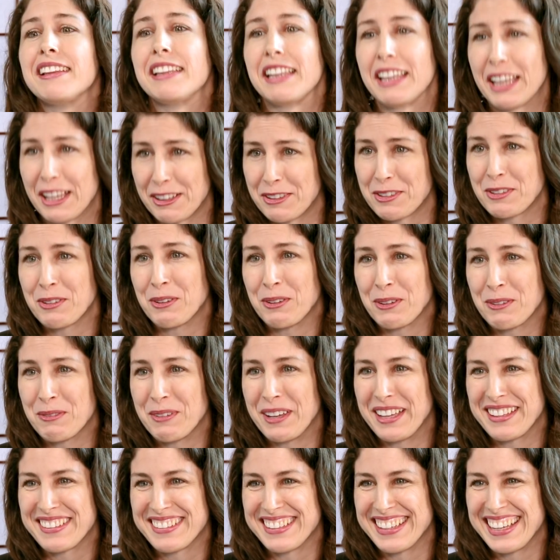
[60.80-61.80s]
let's talk
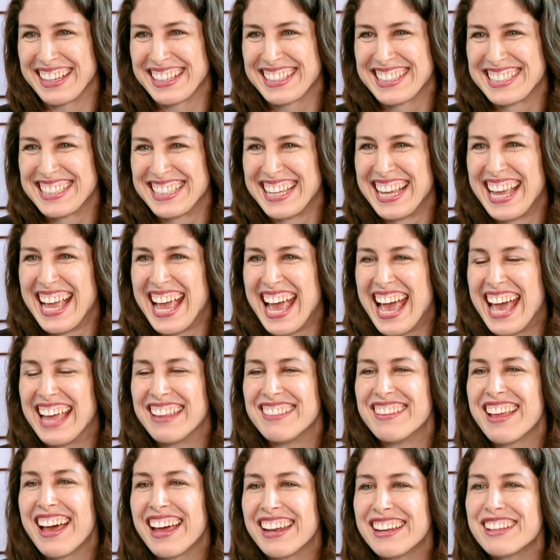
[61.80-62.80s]
about sex.
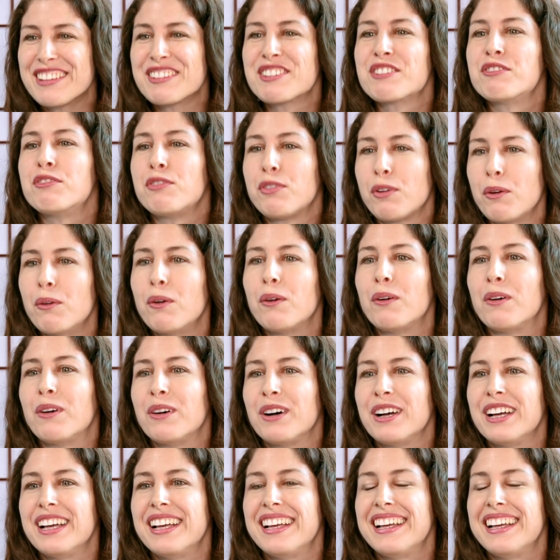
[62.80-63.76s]
And that is for